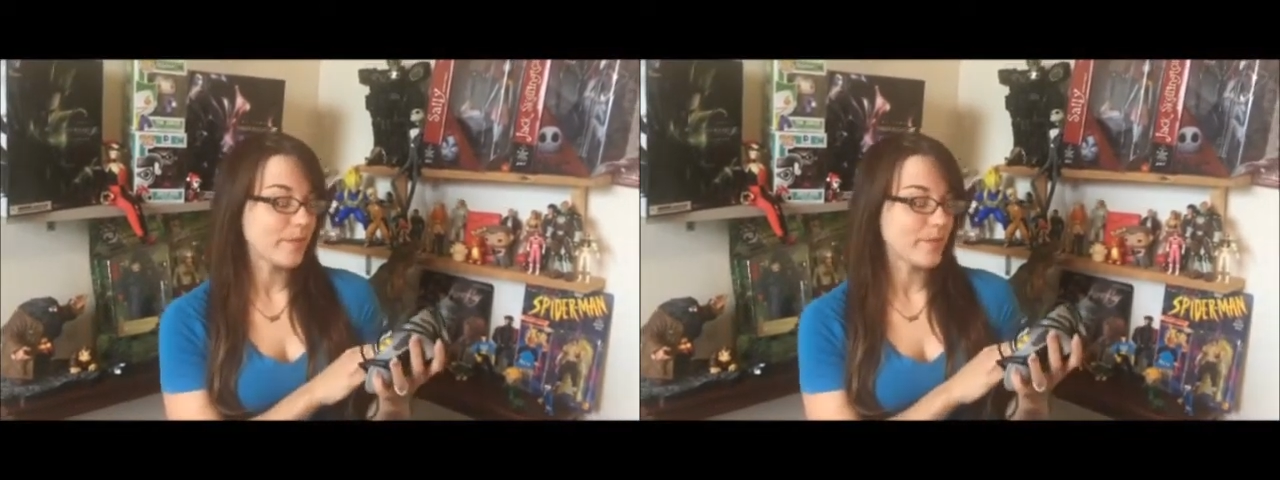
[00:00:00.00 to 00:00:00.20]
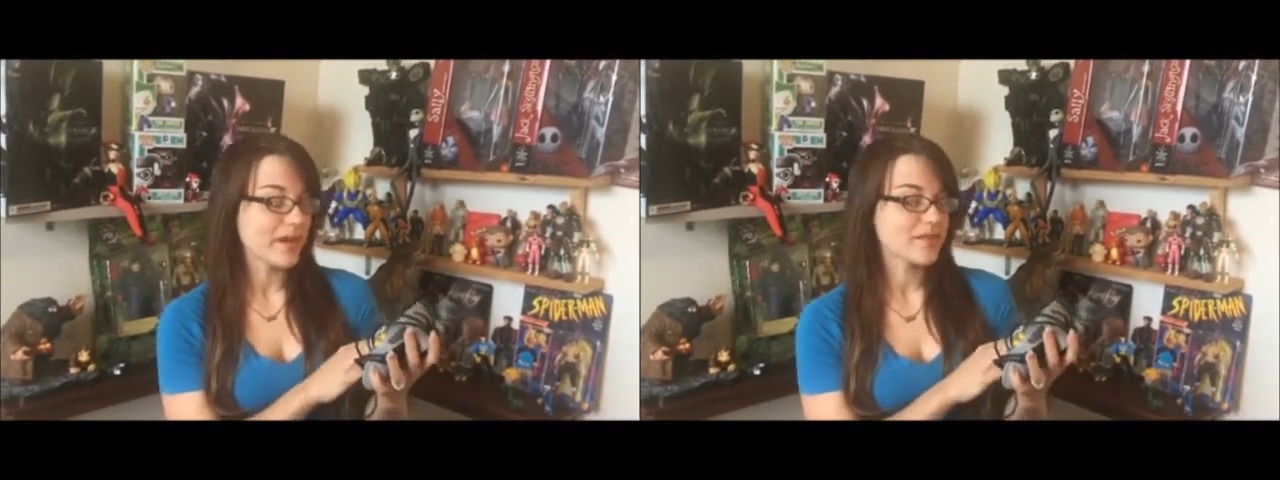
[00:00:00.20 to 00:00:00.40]

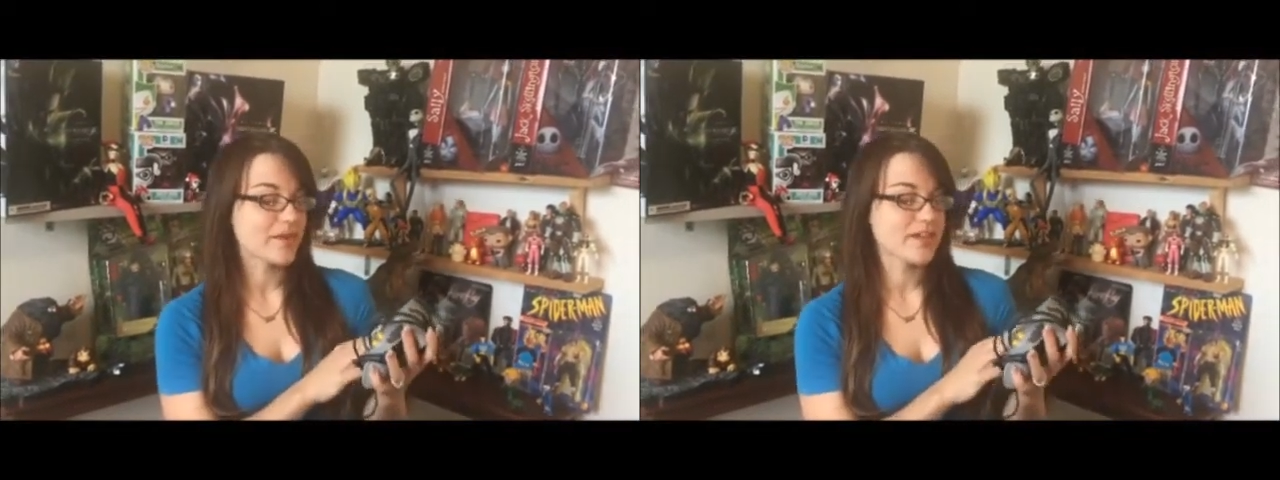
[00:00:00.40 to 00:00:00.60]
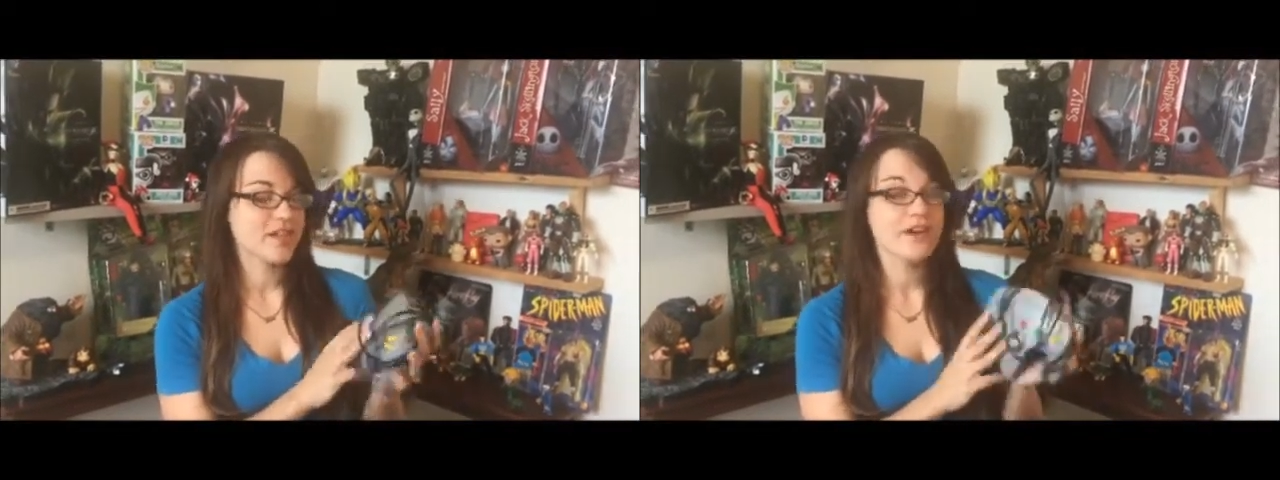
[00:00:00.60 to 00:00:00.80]
back to
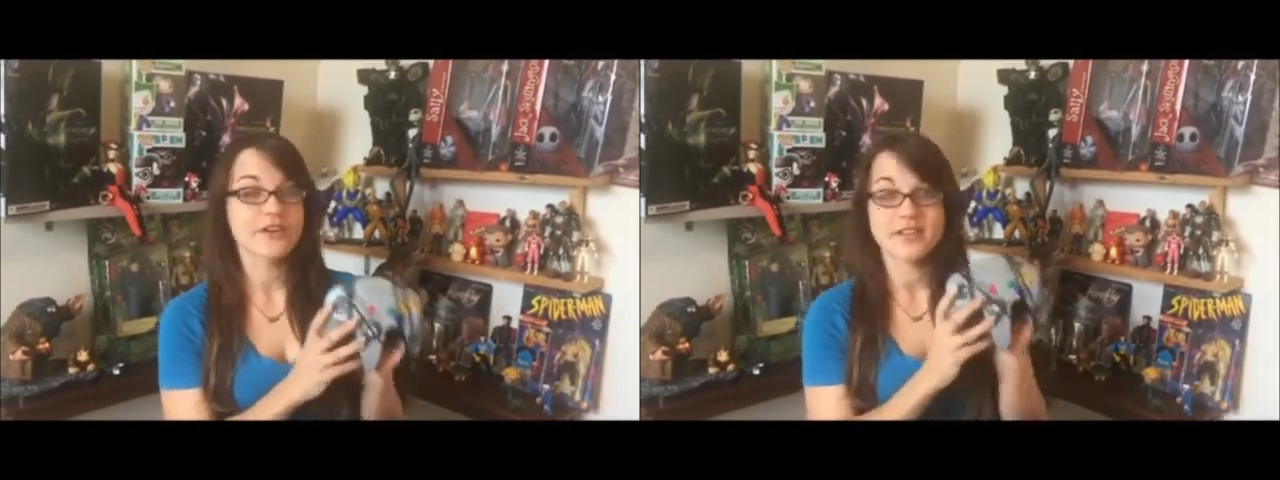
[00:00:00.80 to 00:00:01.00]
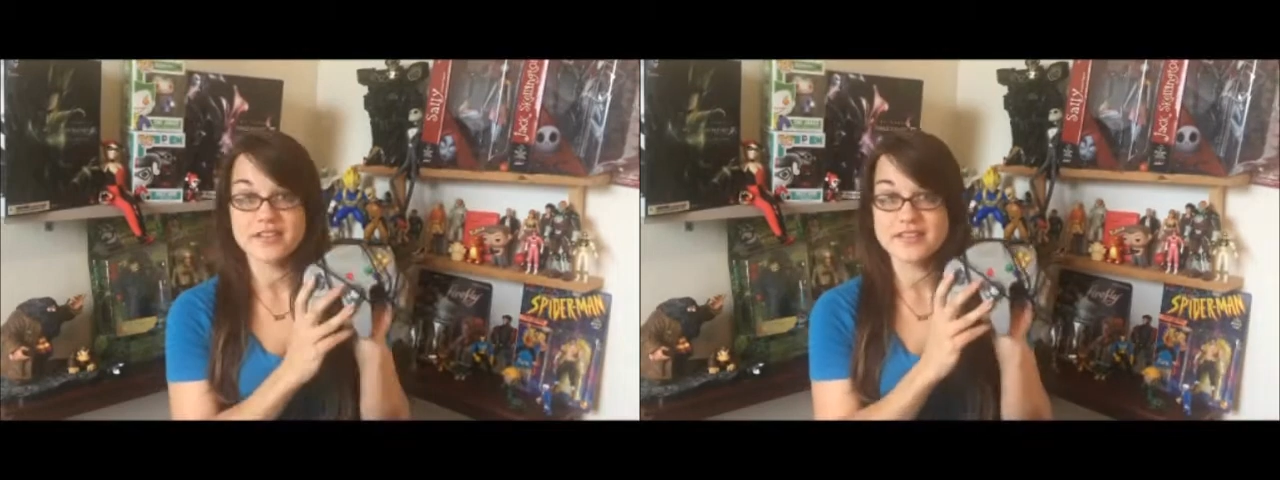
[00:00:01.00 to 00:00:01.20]
my
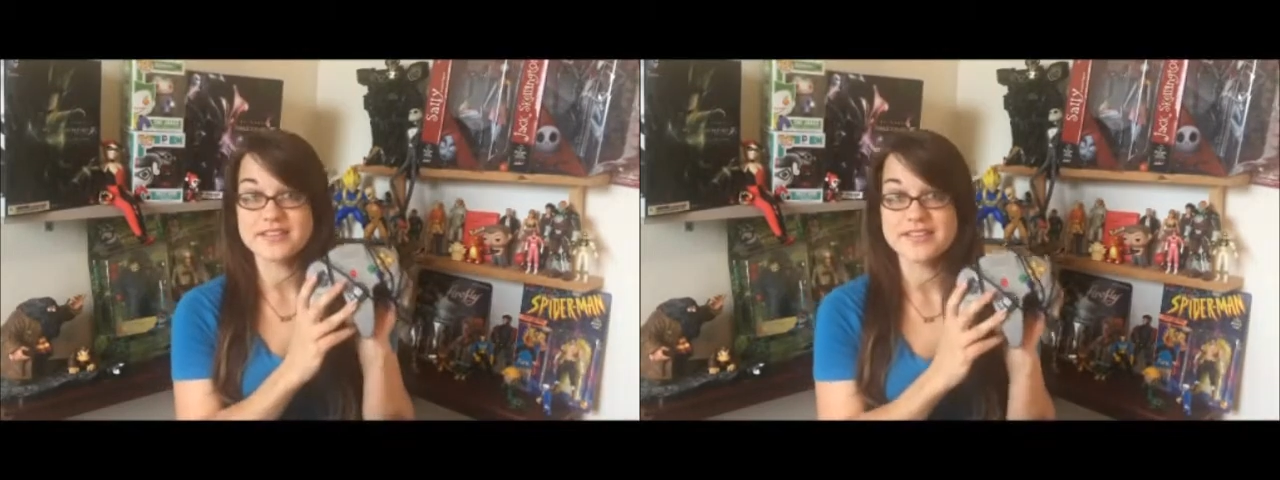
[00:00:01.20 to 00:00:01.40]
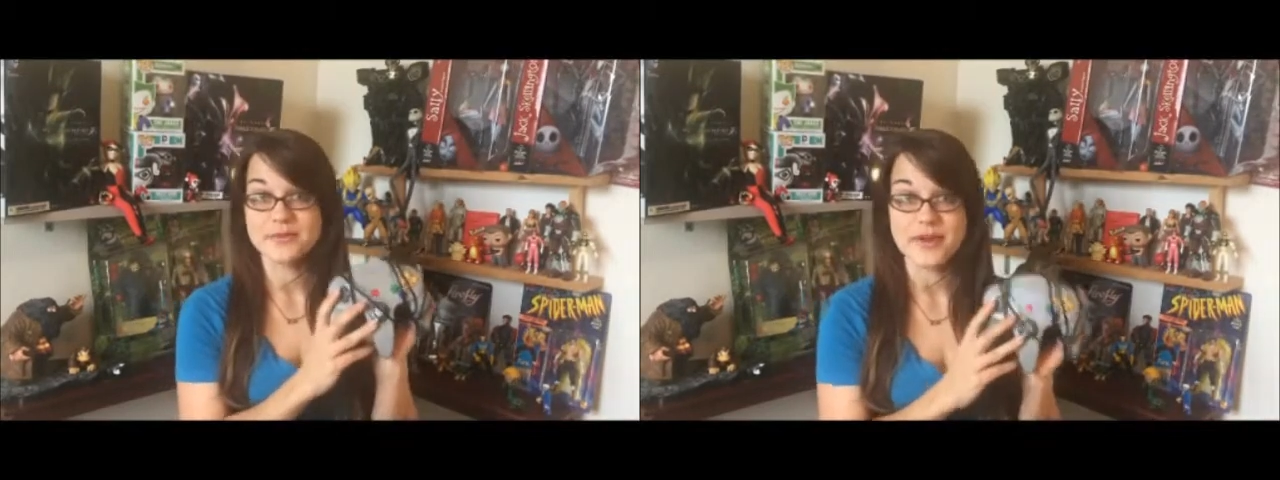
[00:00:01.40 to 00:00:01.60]
childhood,
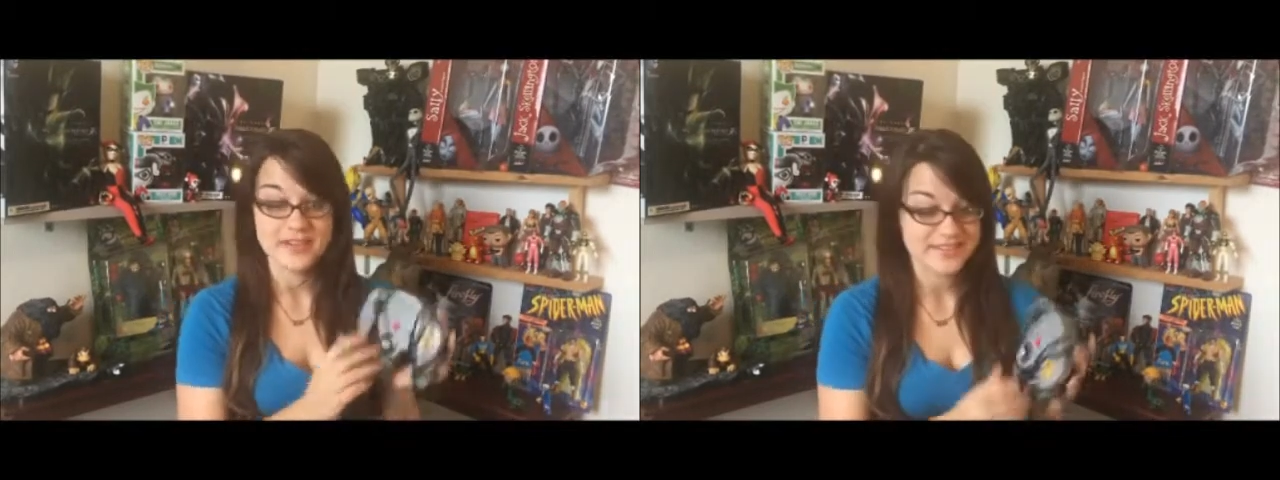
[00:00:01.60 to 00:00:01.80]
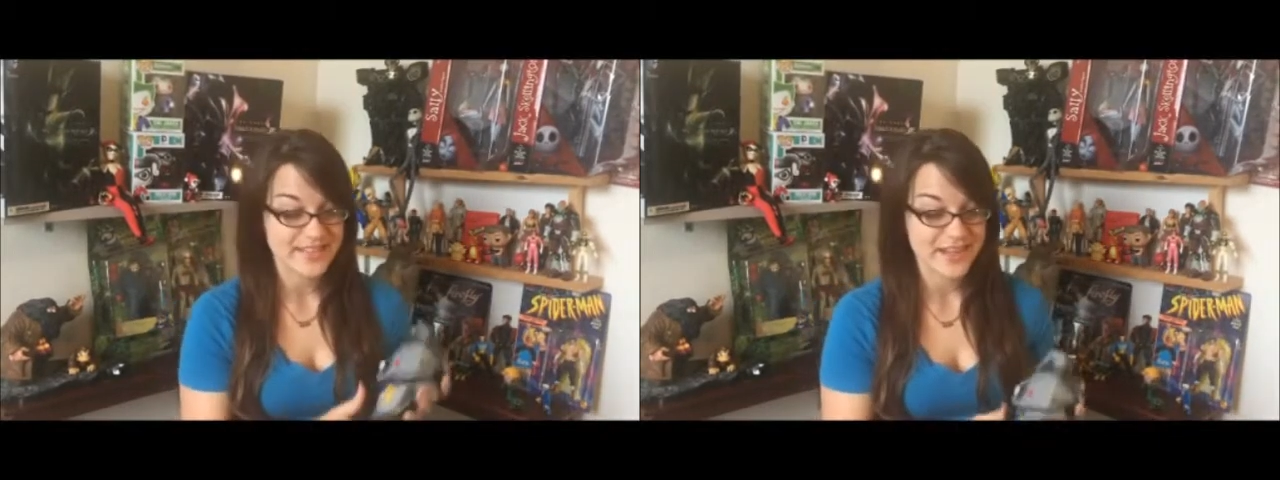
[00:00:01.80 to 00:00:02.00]
this is
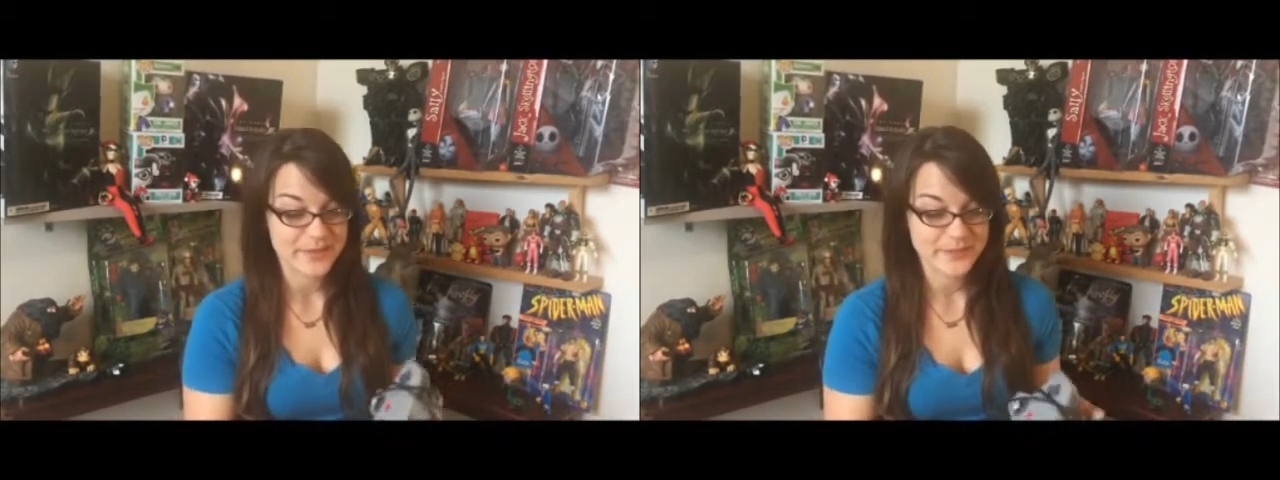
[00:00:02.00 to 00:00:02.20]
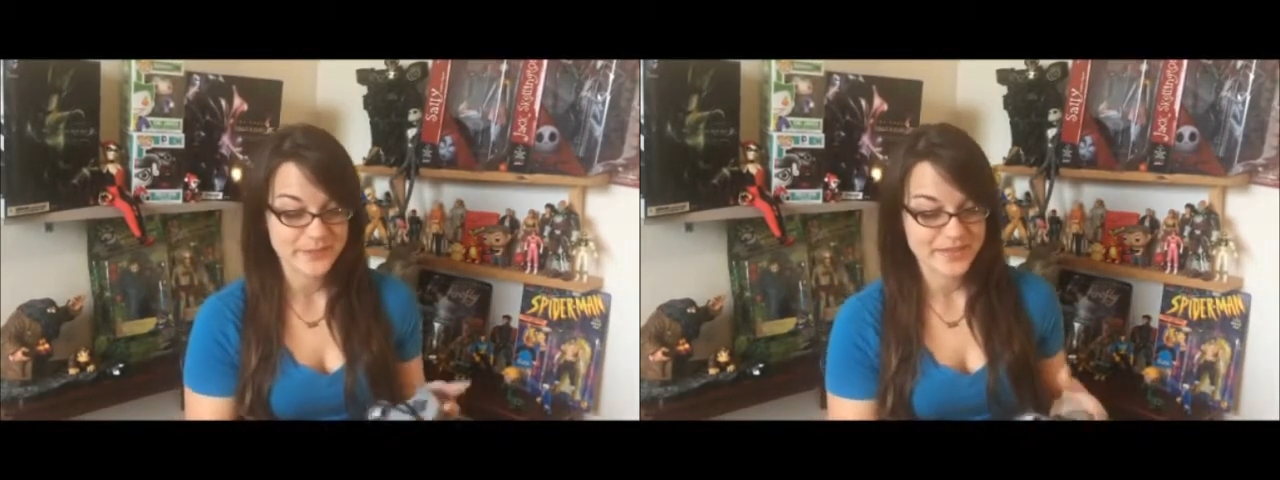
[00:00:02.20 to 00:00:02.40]
where it's
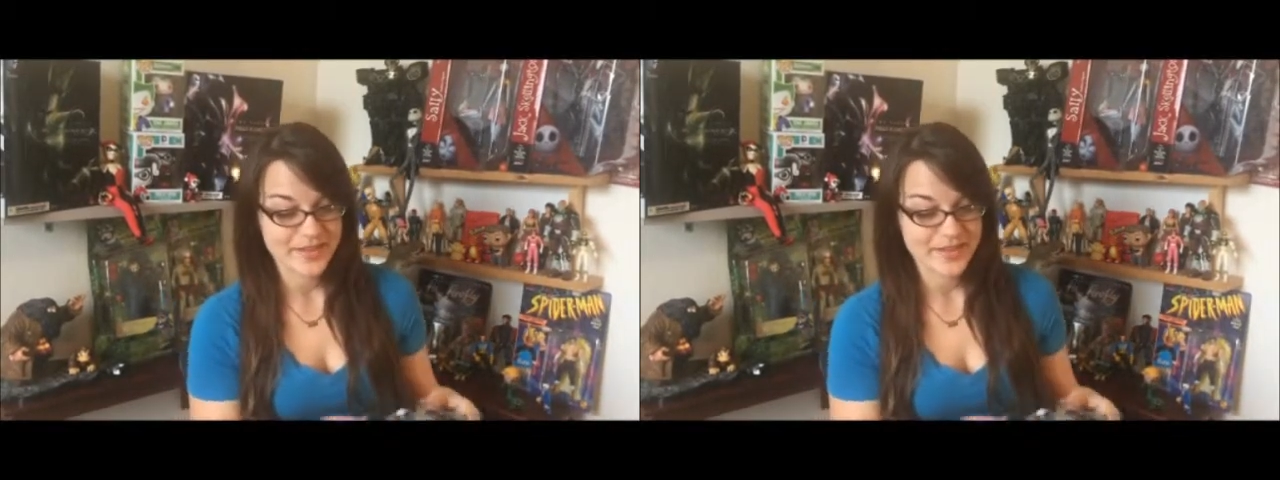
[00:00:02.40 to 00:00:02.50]
at.